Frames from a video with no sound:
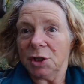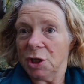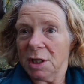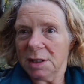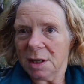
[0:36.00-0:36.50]
this
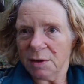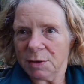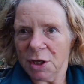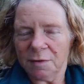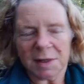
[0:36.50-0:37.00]
year, so
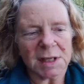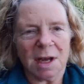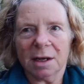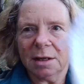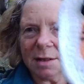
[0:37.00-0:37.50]
it's Year of the
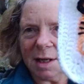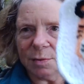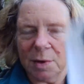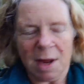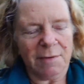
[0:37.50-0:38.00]
Tiger, so
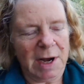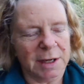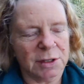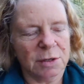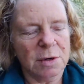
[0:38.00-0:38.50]
that's what that
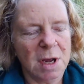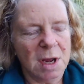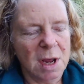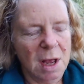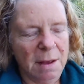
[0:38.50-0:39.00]
relates to.
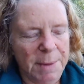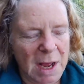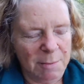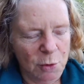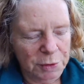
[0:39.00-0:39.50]

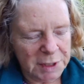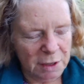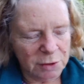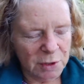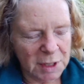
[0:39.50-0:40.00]
But I'm
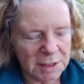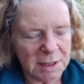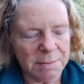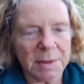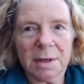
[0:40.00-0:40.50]
also doing
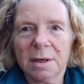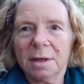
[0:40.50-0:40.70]
some